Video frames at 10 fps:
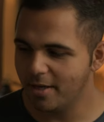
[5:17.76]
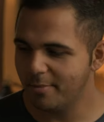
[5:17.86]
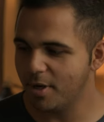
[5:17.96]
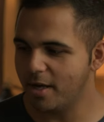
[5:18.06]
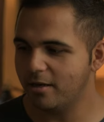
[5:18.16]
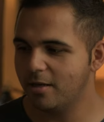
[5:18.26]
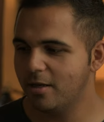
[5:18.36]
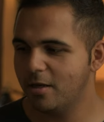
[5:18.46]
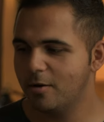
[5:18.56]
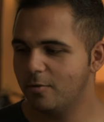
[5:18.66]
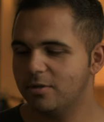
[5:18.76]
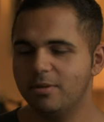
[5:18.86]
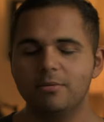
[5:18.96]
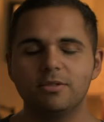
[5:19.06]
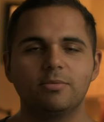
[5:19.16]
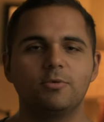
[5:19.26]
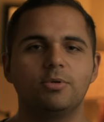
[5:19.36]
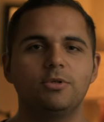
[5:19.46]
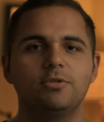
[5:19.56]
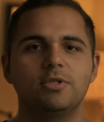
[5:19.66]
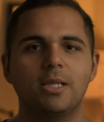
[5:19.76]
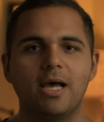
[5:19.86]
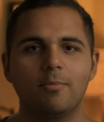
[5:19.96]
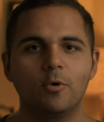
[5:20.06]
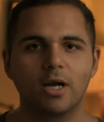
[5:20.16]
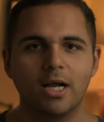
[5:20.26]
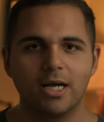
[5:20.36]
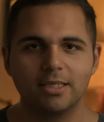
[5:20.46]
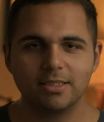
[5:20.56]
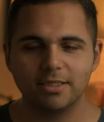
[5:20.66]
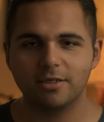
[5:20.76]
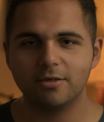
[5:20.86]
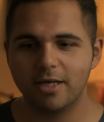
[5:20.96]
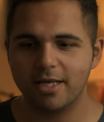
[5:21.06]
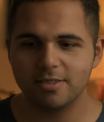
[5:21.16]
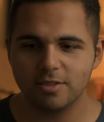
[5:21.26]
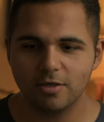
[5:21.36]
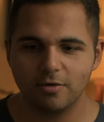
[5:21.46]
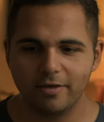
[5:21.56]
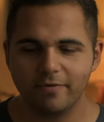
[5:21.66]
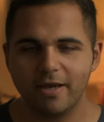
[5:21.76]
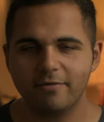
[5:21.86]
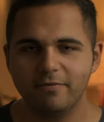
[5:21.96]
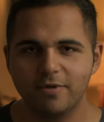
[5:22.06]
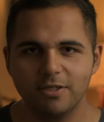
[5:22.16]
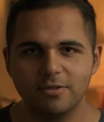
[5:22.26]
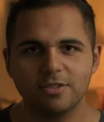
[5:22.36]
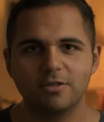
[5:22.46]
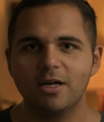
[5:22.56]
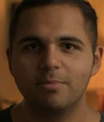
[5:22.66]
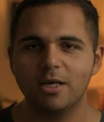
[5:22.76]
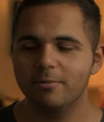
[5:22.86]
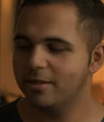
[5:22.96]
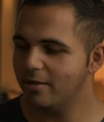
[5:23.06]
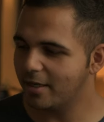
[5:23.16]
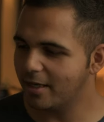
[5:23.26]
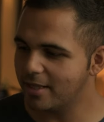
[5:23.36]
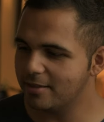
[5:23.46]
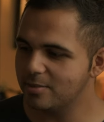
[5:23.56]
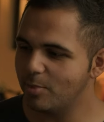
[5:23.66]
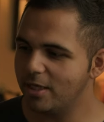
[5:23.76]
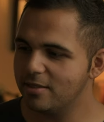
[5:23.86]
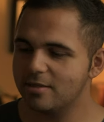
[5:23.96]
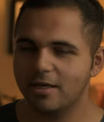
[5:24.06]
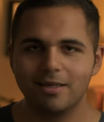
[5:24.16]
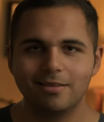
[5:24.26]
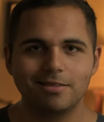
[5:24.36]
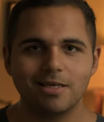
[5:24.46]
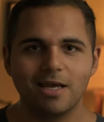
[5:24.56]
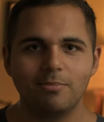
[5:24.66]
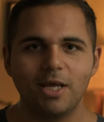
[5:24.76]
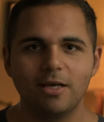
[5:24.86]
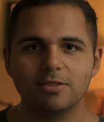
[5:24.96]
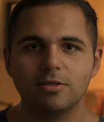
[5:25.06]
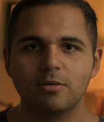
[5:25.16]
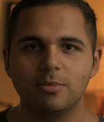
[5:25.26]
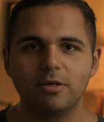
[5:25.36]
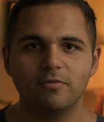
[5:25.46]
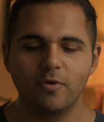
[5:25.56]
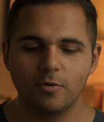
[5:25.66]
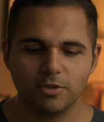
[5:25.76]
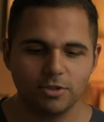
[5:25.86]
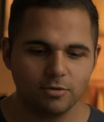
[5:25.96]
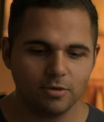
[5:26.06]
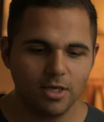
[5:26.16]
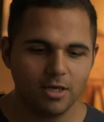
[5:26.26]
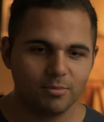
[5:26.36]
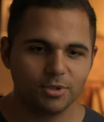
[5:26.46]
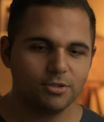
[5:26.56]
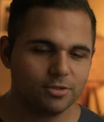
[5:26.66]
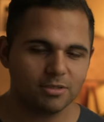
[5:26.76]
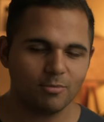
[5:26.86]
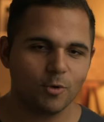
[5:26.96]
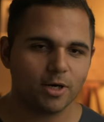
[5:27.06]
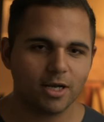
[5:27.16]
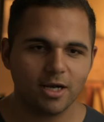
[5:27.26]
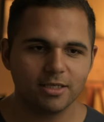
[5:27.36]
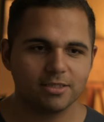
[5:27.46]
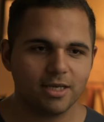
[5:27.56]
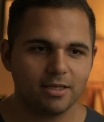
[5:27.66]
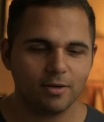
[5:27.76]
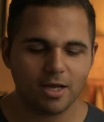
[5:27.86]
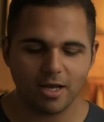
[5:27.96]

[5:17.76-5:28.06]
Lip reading: But we're gonna be able to produce a lot more content here, guys. So if you have any videos that are upcoming, I got the space, I got the time now. So I'm looking forward to producing more content